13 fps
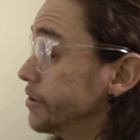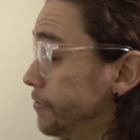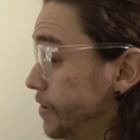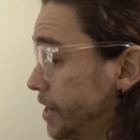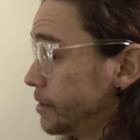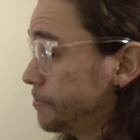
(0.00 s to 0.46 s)

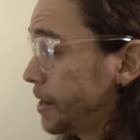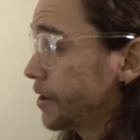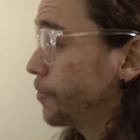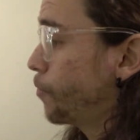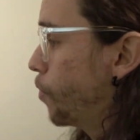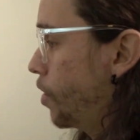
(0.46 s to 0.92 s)
divided
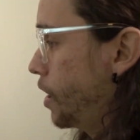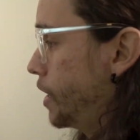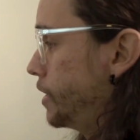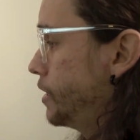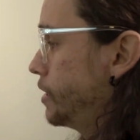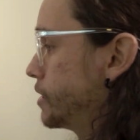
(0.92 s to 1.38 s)
by
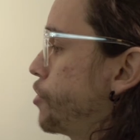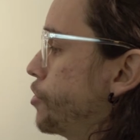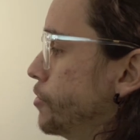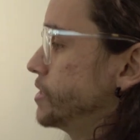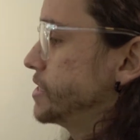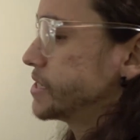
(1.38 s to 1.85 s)
1,
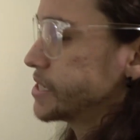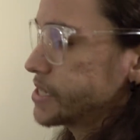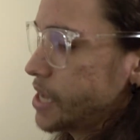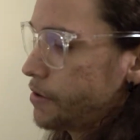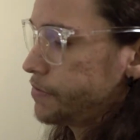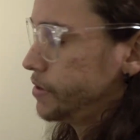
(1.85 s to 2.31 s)

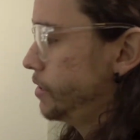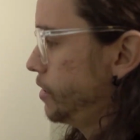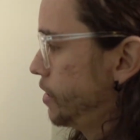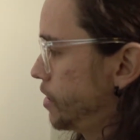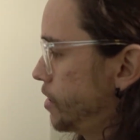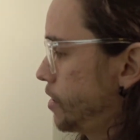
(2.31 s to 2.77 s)
37
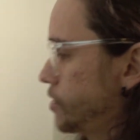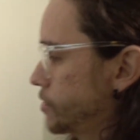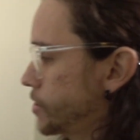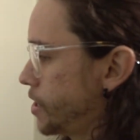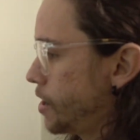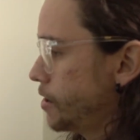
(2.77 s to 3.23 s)

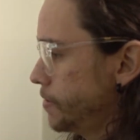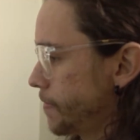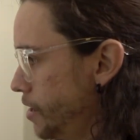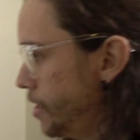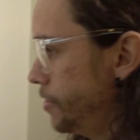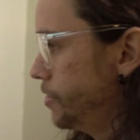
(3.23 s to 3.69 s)
okay.
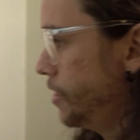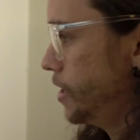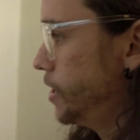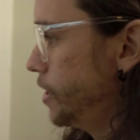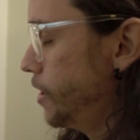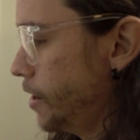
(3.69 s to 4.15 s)
And
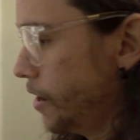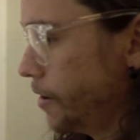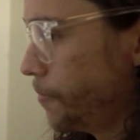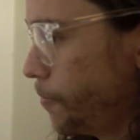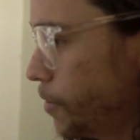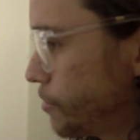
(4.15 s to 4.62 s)
then
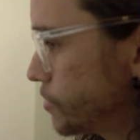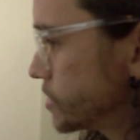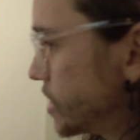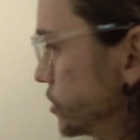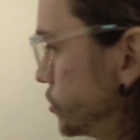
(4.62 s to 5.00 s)
uh, what was I